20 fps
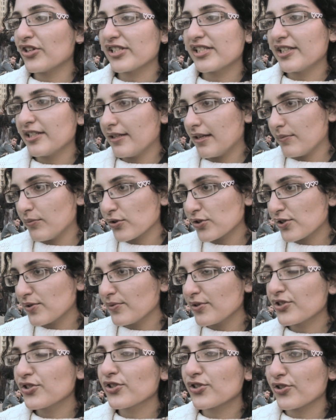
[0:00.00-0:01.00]
Christian and
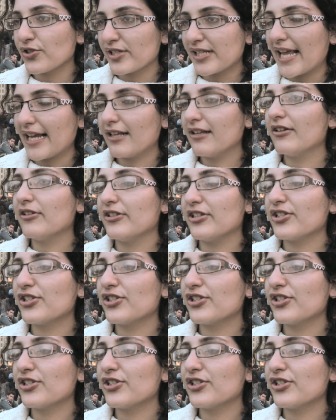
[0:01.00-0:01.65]
Muslim issues or secular